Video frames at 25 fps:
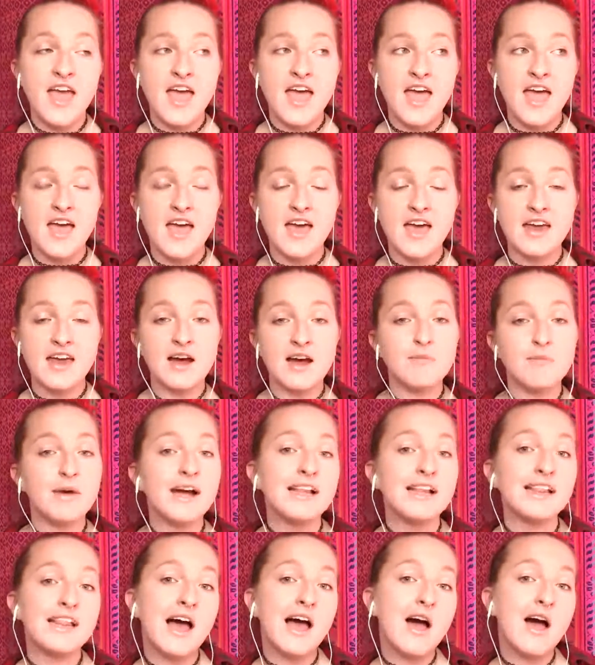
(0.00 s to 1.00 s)
And am I
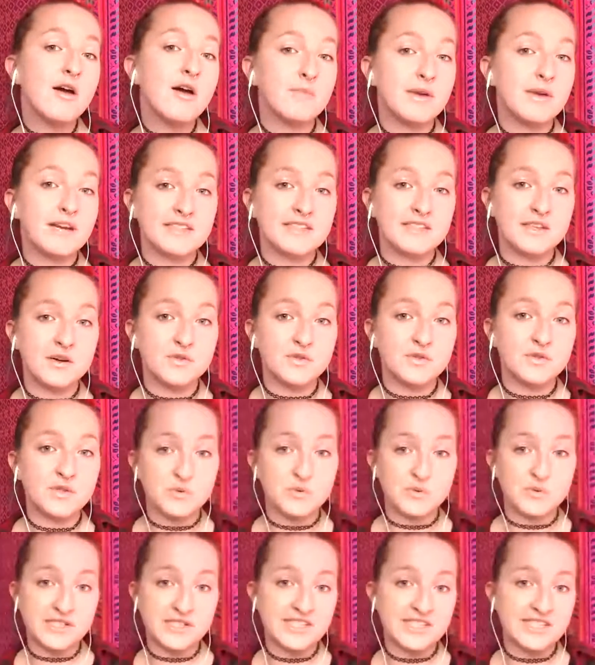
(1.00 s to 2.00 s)
allowing myself
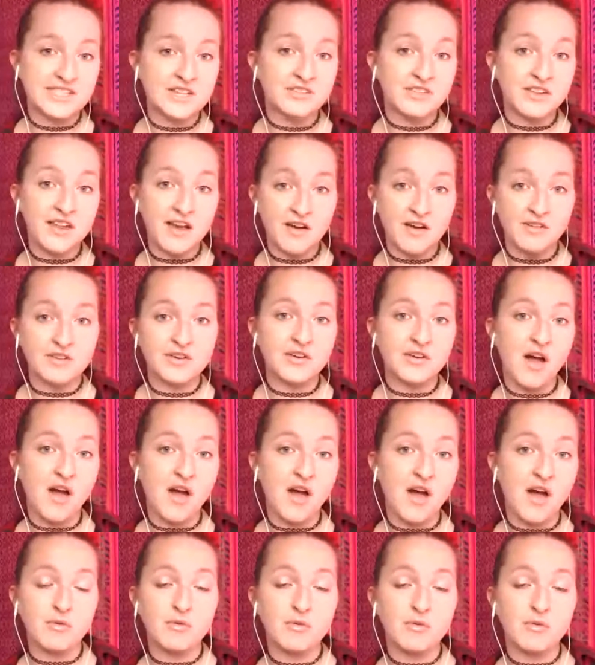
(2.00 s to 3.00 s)
to receive love and
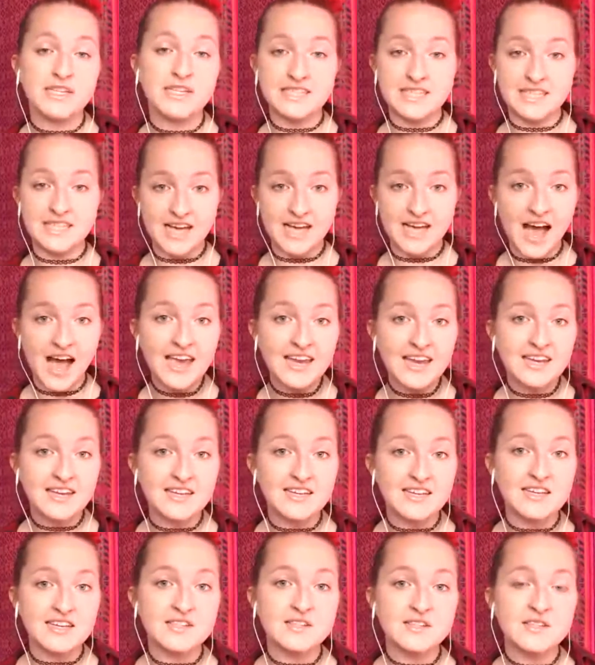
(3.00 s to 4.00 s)
compliments and
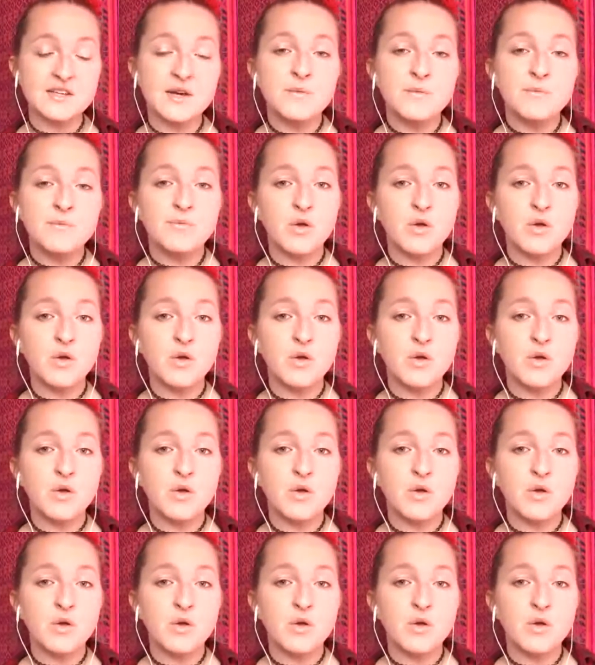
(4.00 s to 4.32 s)
kindness,